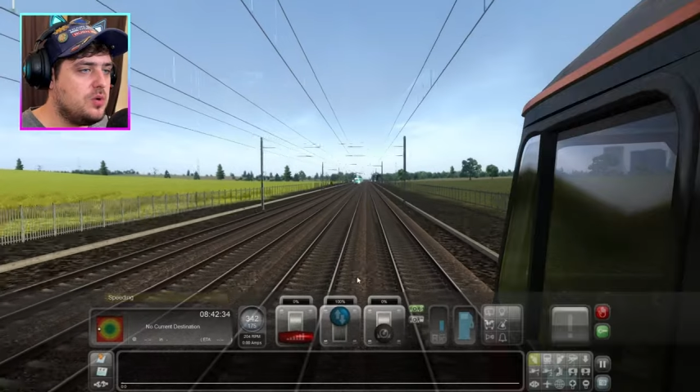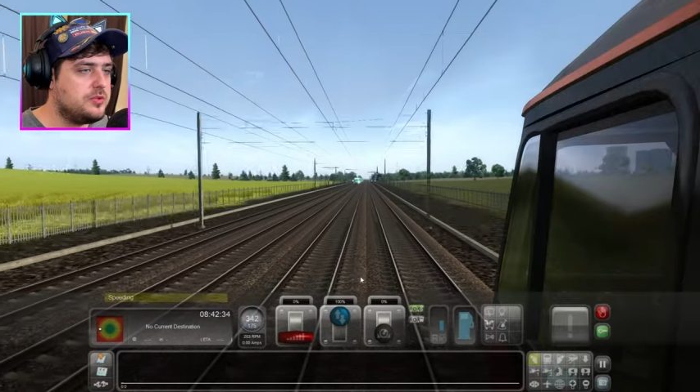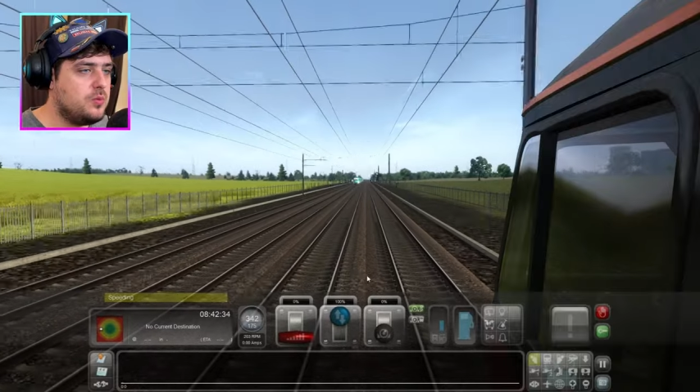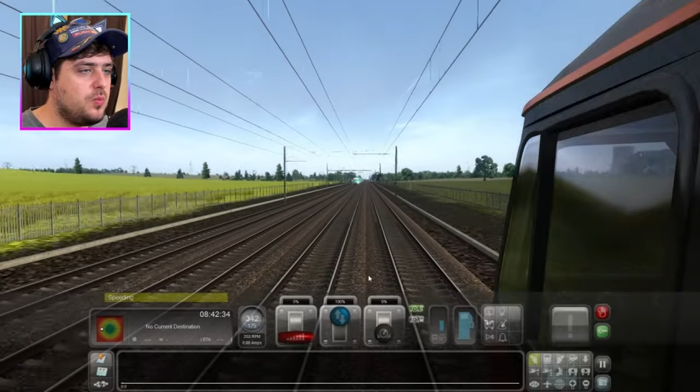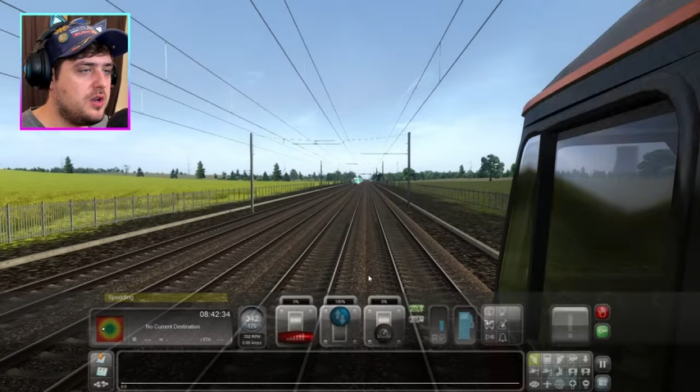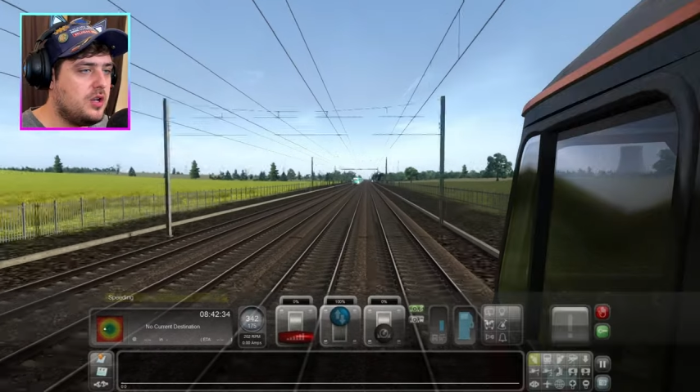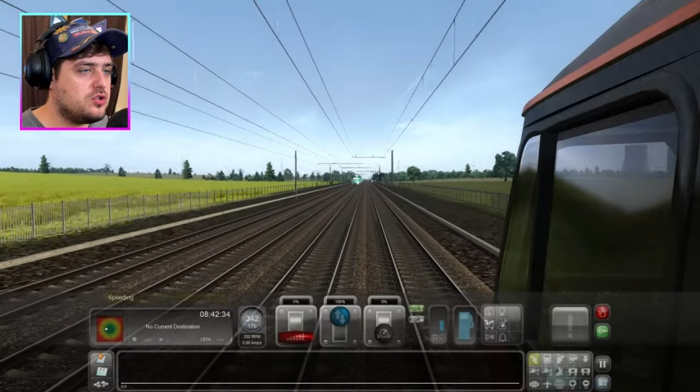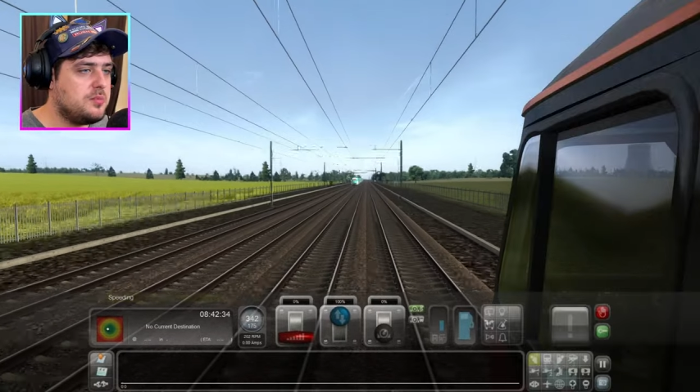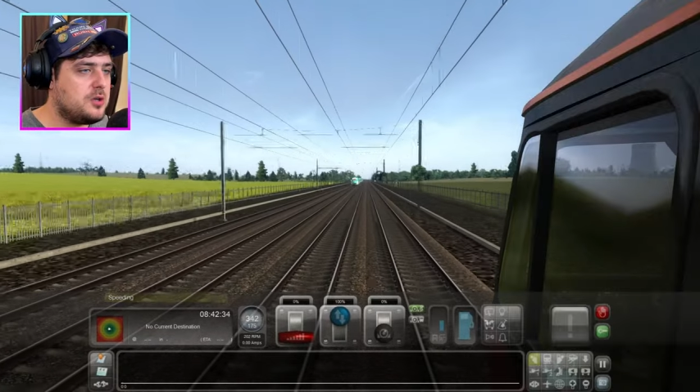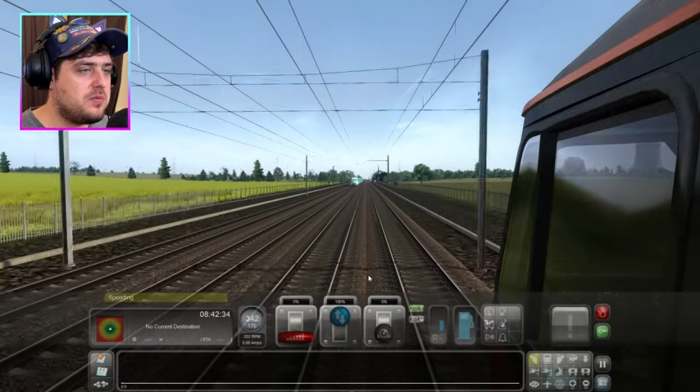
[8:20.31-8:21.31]
I'm doing one
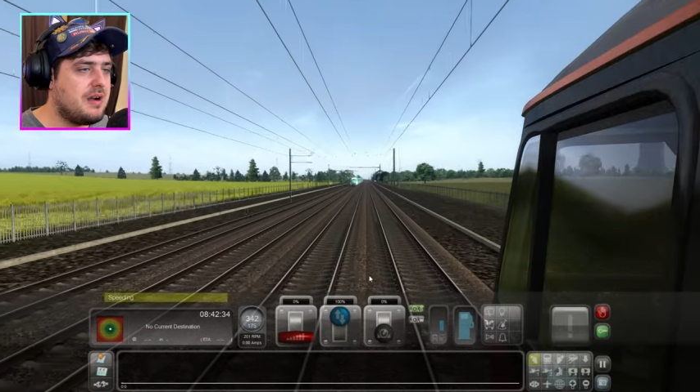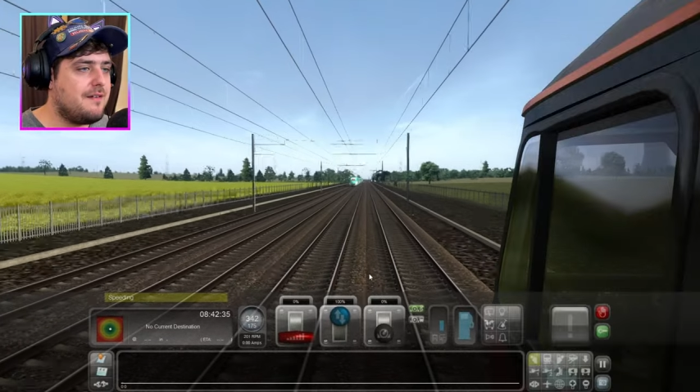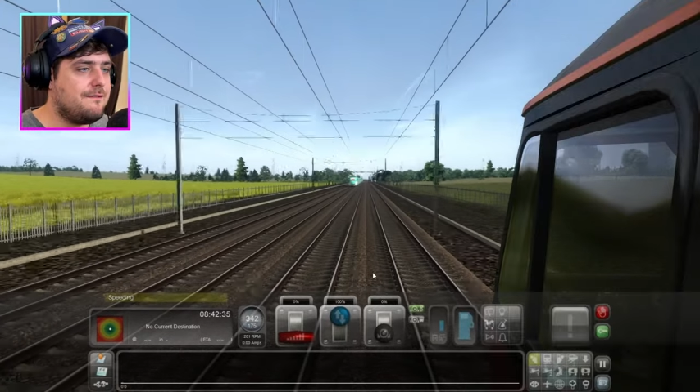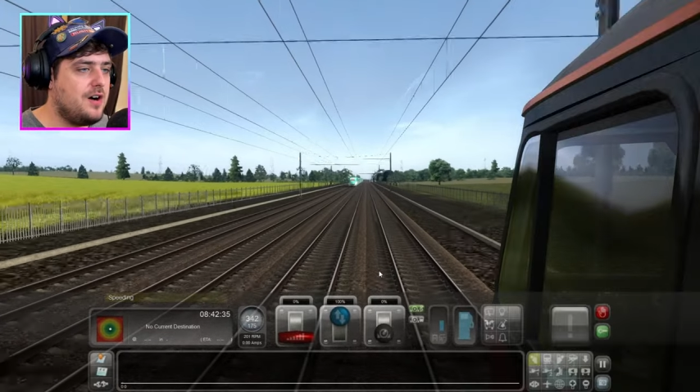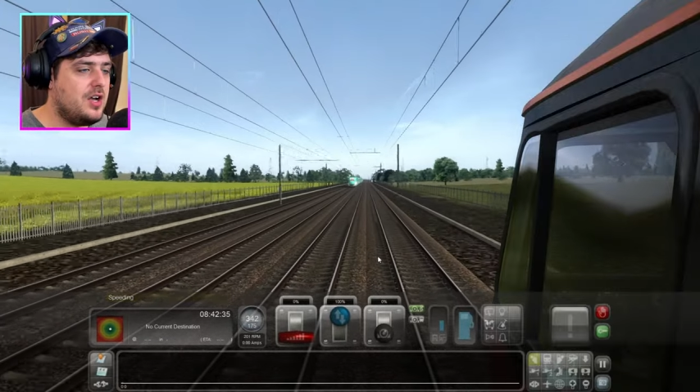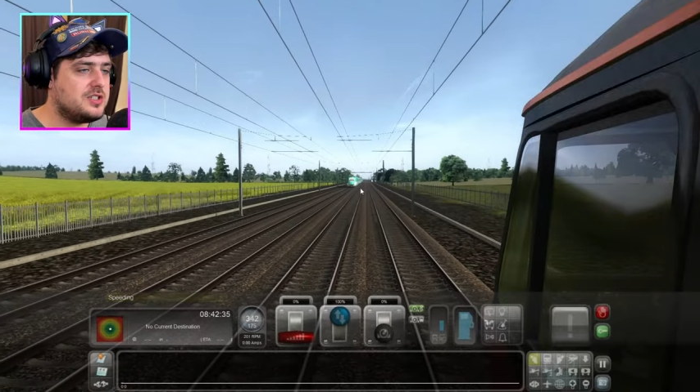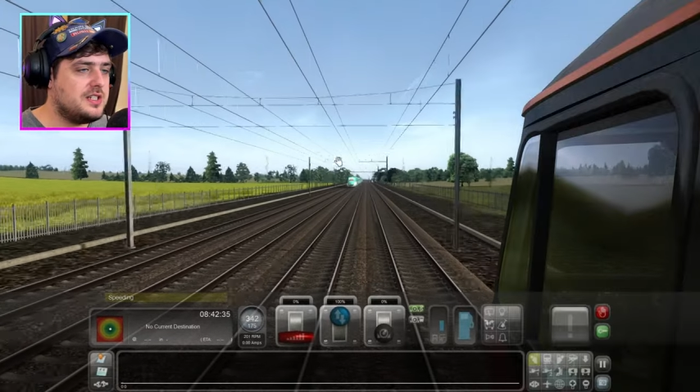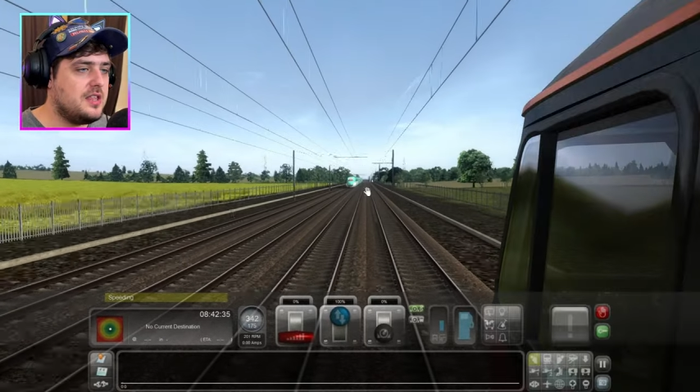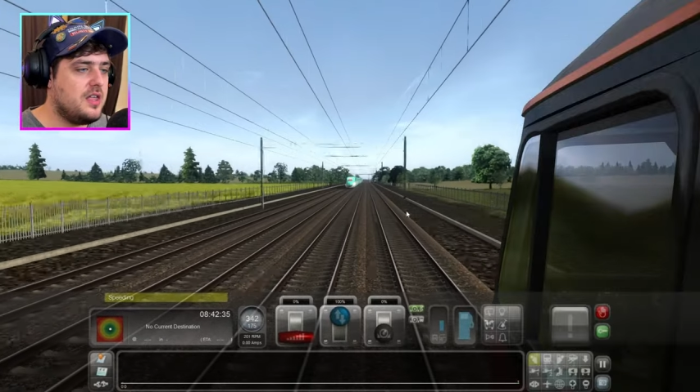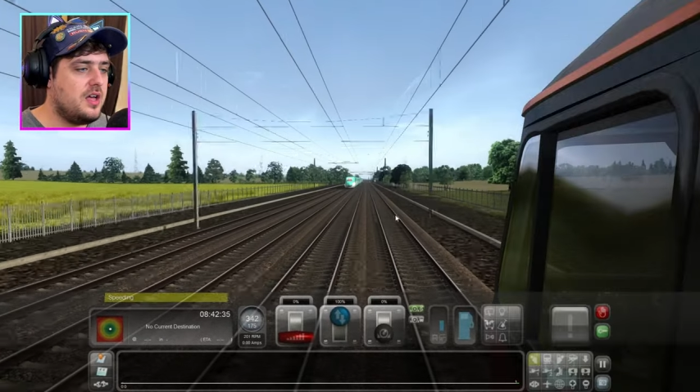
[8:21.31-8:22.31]
hundred miles per hour faster
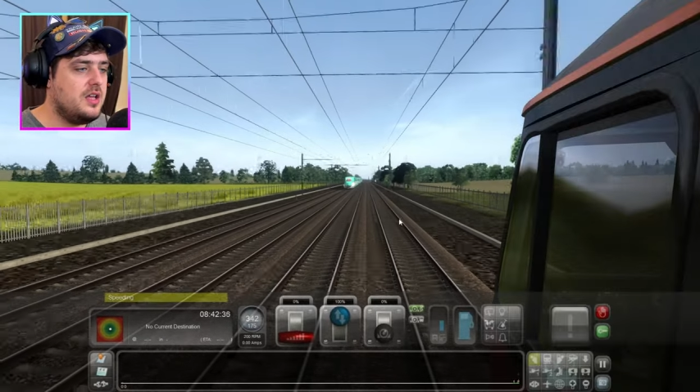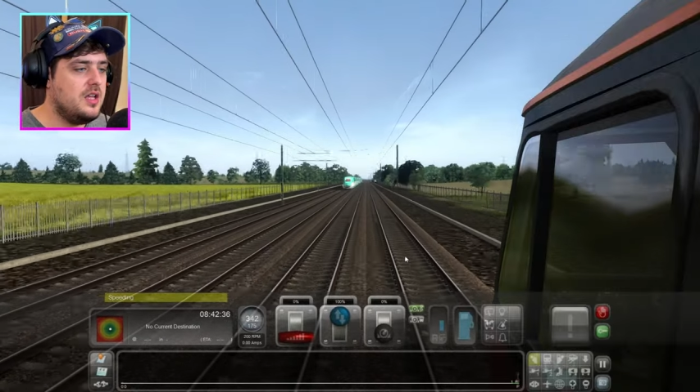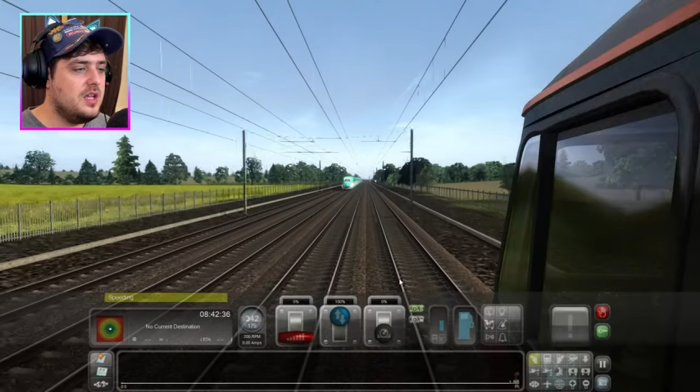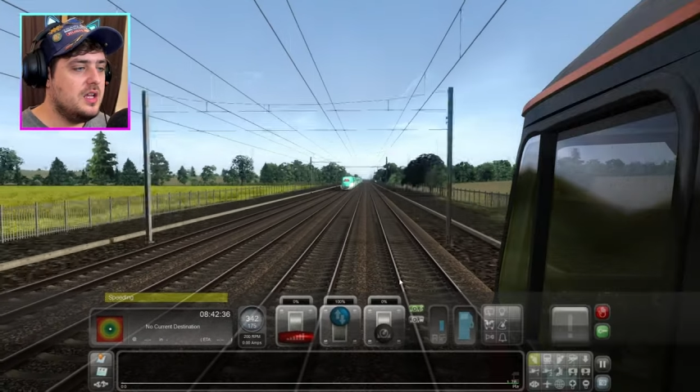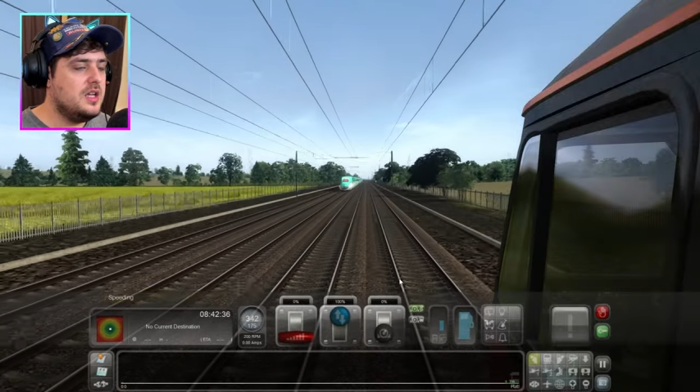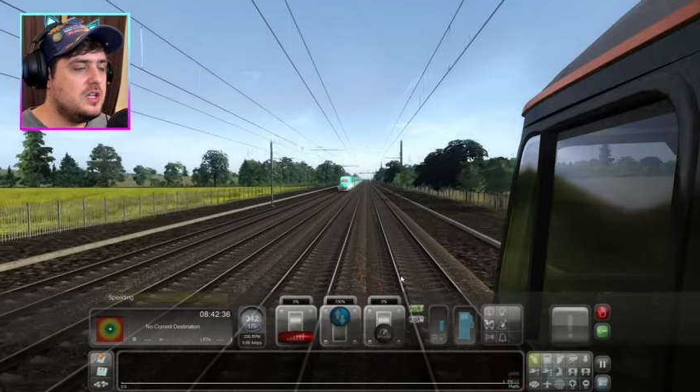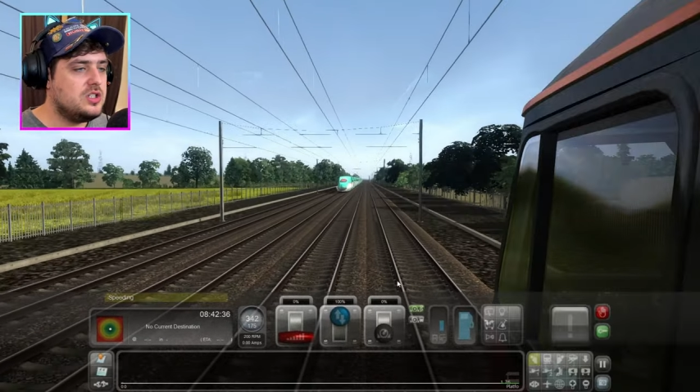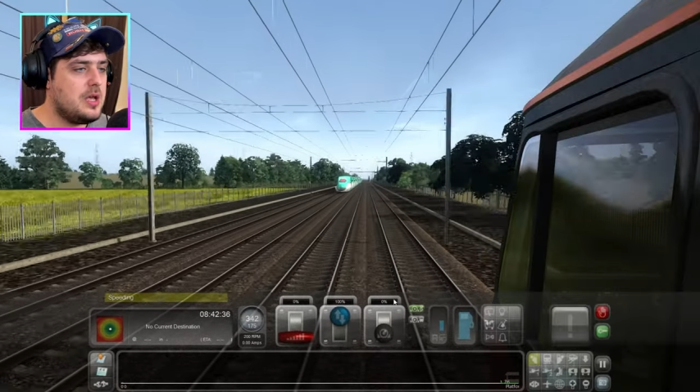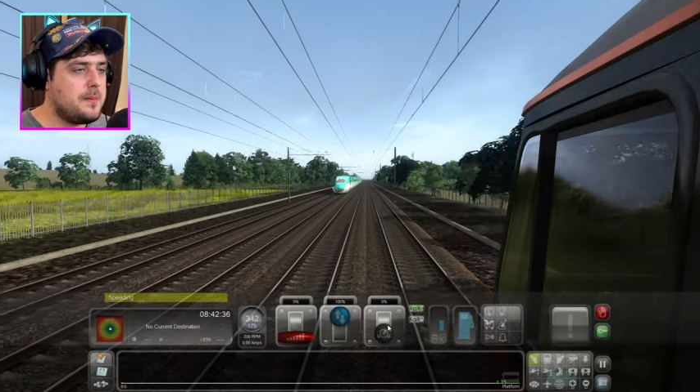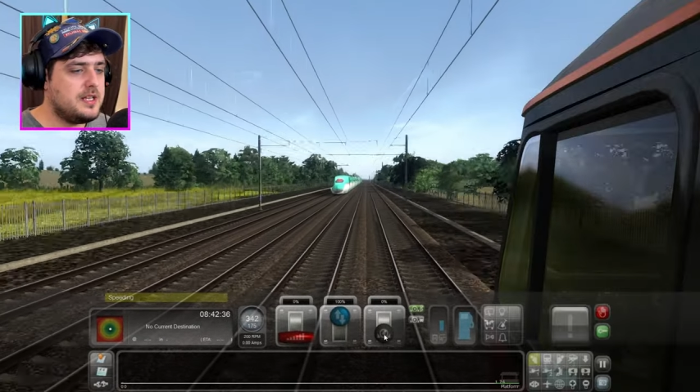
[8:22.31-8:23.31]
than the
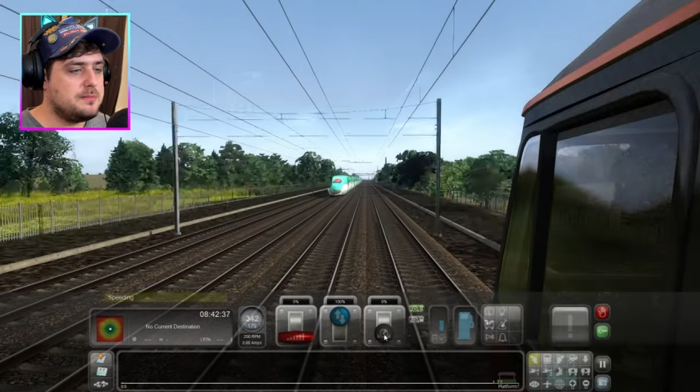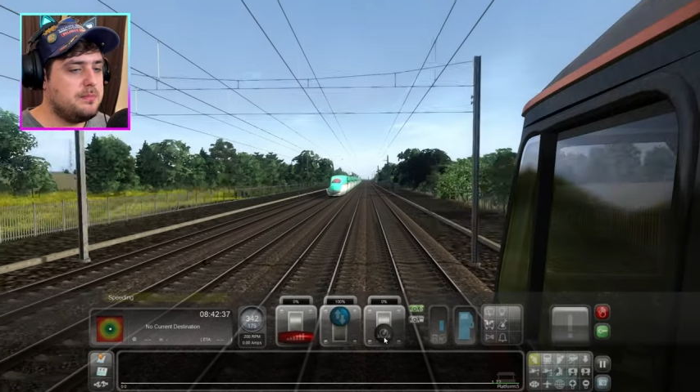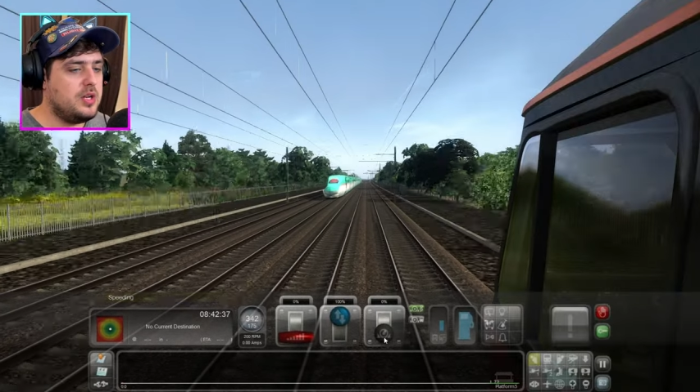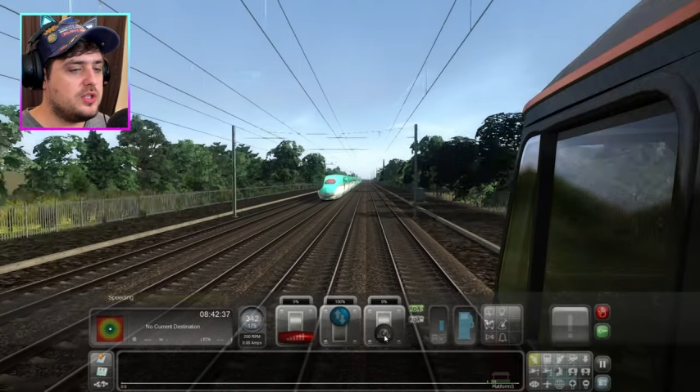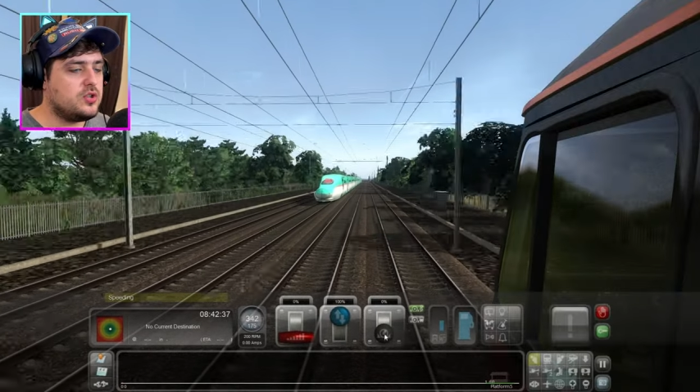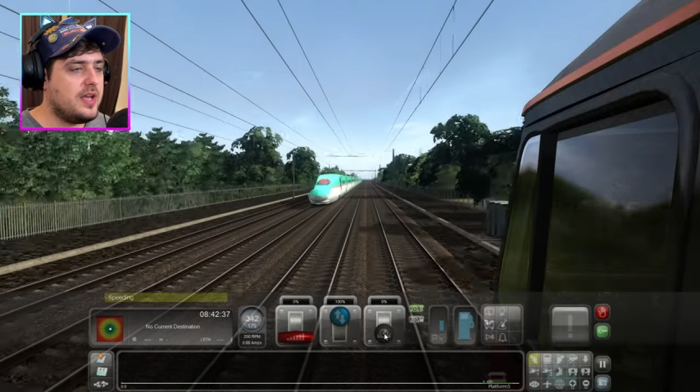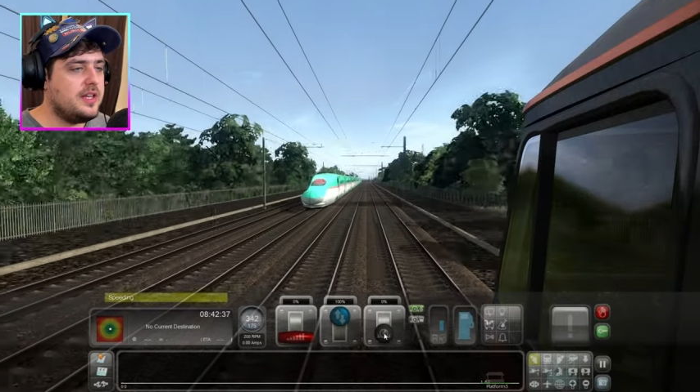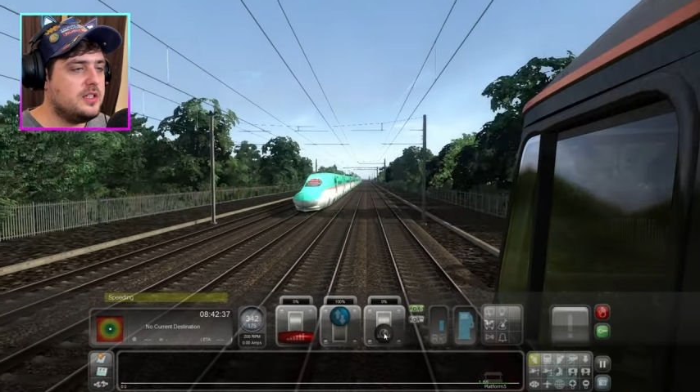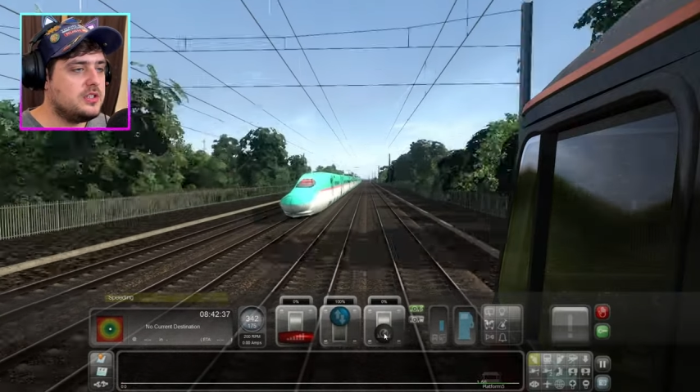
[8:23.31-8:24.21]
Japanese bullet train.